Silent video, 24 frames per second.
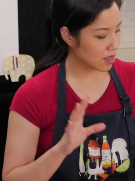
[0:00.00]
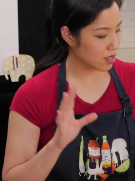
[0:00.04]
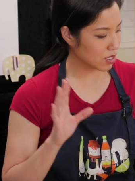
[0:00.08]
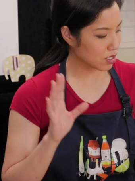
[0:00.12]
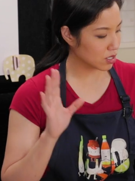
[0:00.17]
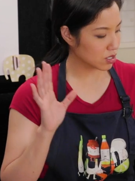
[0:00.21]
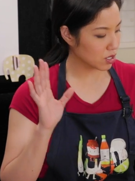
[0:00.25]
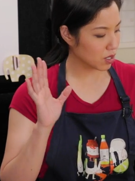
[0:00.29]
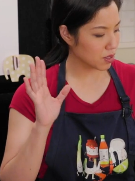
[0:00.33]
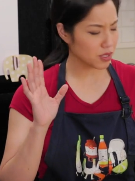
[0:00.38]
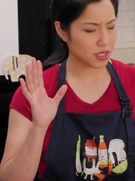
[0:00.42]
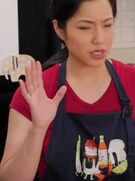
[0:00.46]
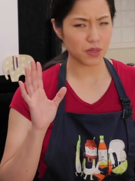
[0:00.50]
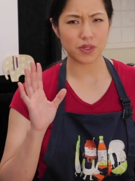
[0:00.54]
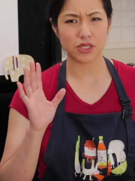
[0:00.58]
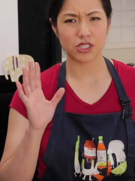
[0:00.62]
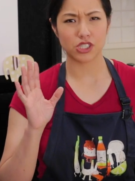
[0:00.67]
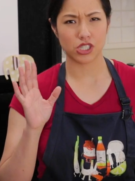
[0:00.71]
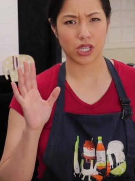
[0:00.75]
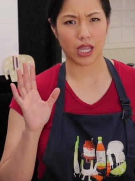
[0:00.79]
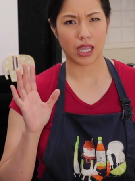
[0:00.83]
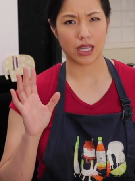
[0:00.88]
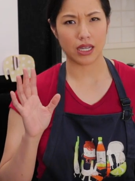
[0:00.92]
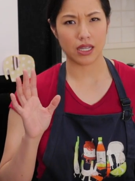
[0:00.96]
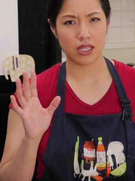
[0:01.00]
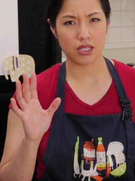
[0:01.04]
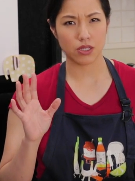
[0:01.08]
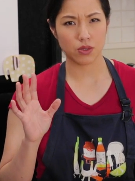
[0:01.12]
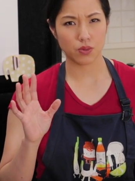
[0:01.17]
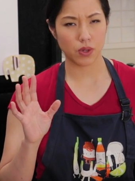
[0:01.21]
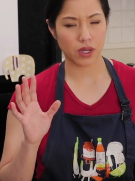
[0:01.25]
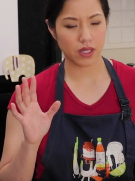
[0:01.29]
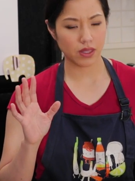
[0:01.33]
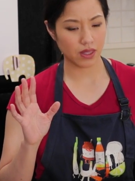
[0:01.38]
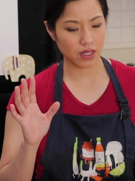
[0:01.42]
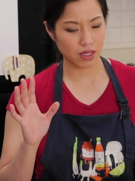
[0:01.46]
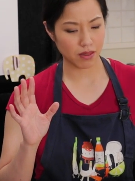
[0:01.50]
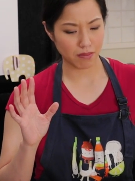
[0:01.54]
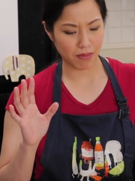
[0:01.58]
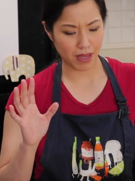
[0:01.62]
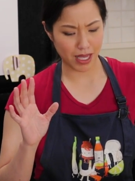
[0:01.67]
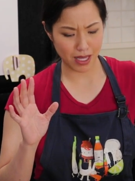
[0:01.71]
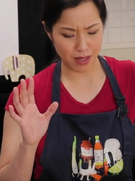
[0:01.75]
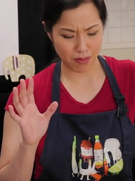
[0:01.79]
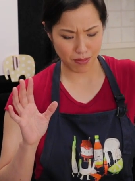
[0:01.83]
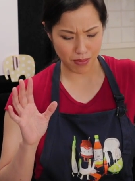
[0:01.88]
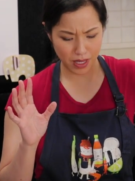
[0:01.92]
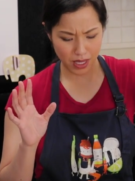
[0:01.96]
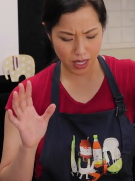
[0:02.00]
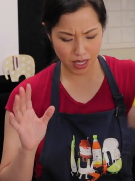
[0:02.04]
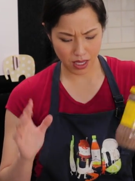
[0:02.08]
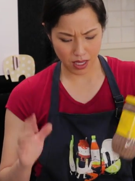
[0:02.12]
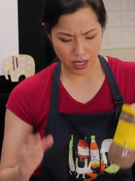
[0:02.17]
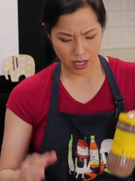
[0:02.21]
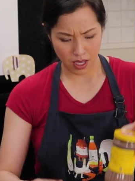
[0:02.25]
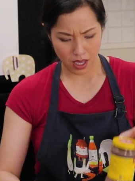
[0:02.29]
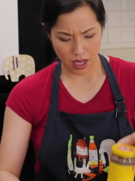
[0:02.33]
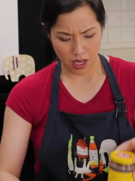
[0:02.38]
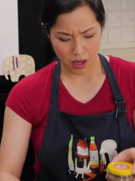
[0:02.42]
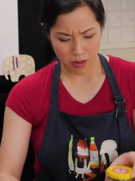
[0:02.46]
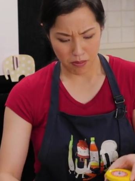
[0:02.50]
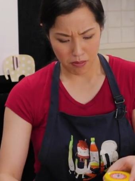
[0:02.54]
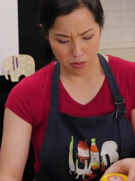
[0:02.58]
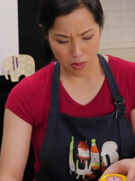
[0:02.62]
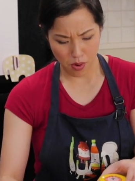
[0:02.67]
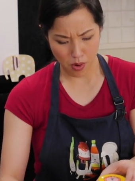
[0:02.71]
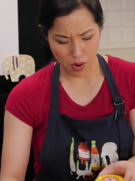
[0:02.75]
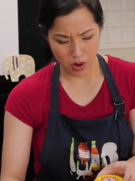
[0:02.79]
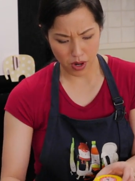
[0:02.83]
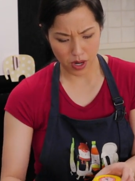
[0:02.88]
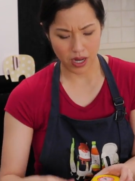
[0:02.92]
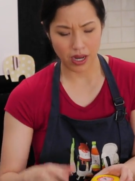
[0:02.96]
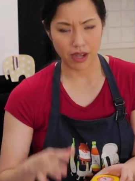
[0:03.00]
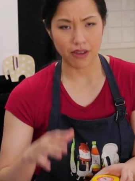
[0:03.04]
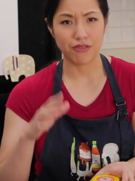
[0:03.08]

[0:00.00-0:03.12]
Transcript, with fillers: there's also a Chinese one that might be more